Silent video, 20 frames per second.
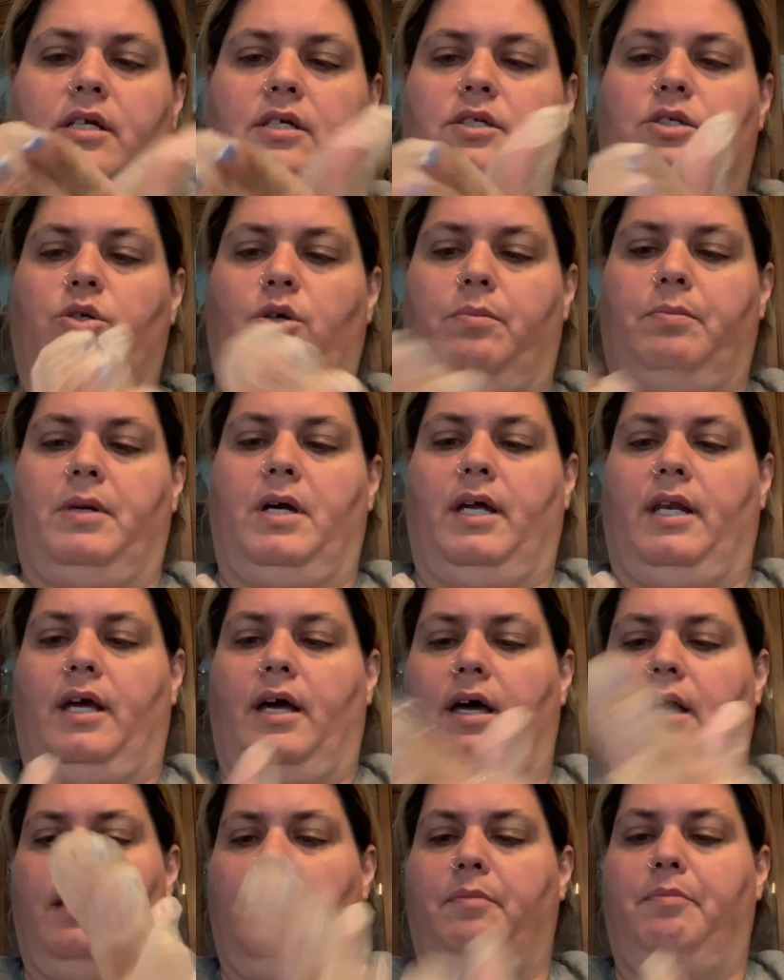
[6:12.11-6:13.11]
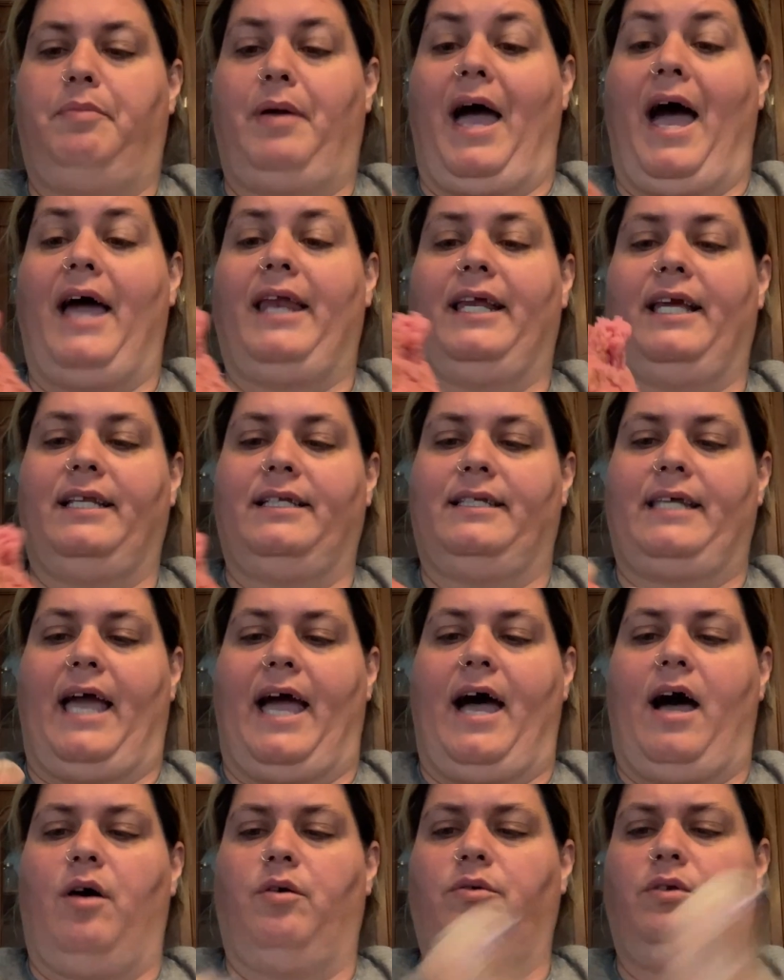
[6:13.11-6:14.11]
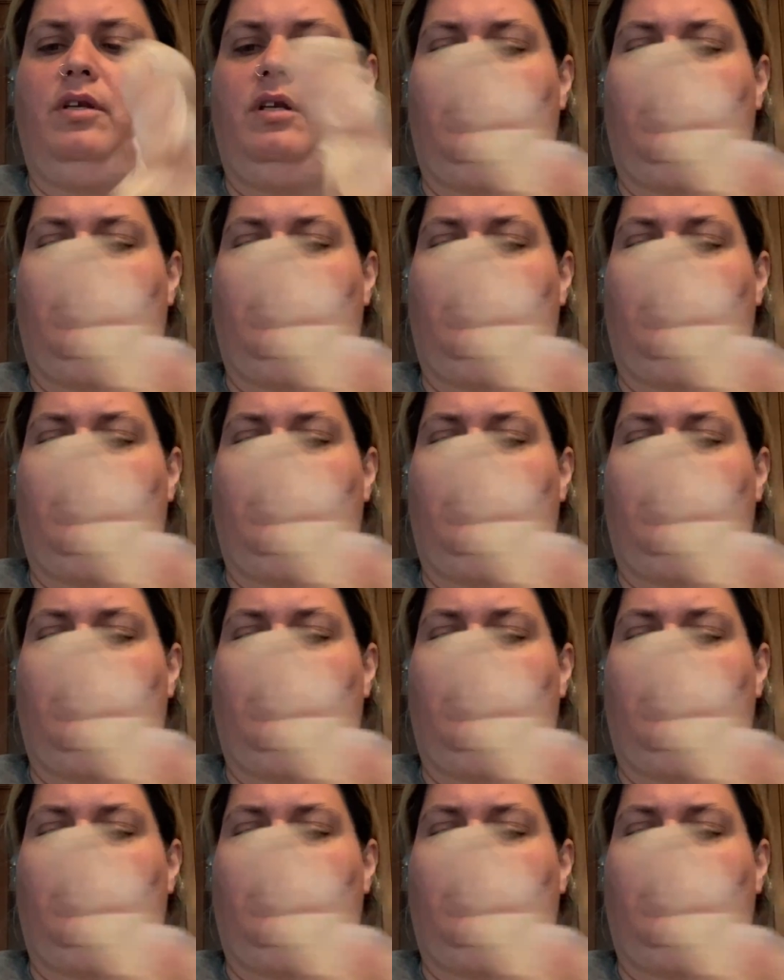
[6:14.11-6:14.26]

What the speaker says: so I'm going to pat it down